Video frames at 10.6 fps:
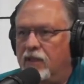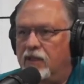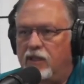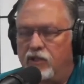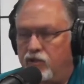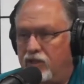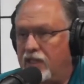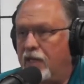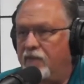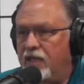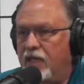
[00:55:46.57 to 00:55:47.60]
to do the
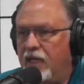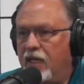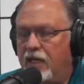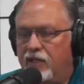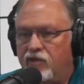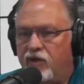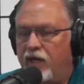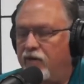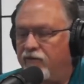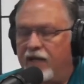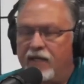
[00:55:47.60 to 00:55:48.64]
same thing, and the
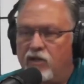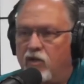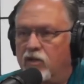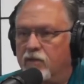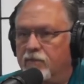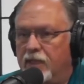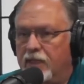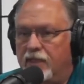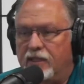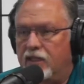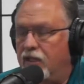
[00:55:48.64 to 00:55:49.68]
trainer flat told him,
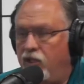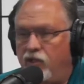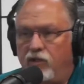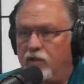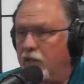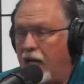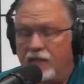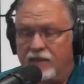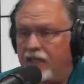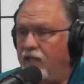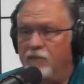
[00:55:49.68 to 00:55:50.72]
listen, I'll
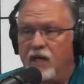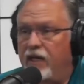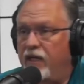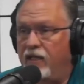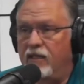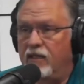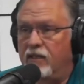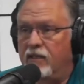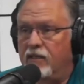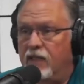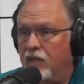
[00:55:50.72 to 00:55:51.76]
take your money.
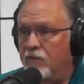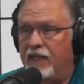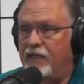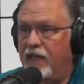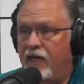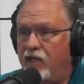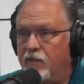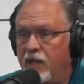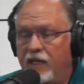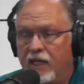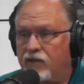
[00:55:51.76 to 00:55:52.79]
I don't mind taking your
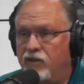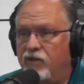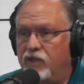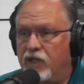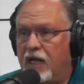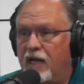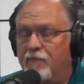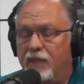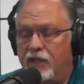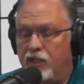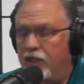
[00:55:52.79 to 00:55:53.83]
money. I'll do the job,
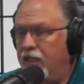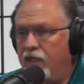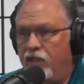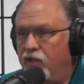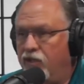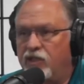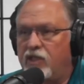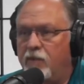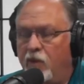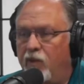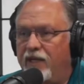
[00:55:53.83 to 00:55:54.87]
but you're just going
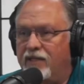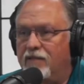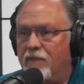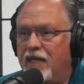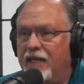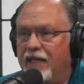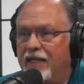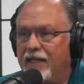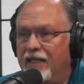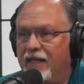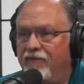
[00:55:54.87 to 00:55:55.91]
to be wasting money
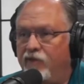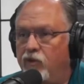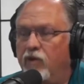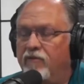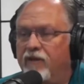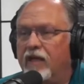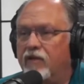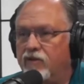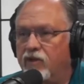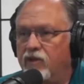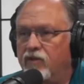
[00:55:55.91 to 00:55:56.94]
if you don't follow
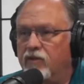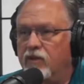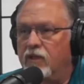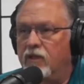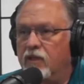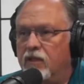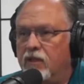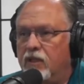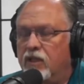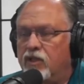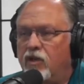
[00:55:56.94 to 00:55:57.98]
through.
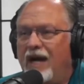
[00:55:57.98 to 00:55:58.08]
So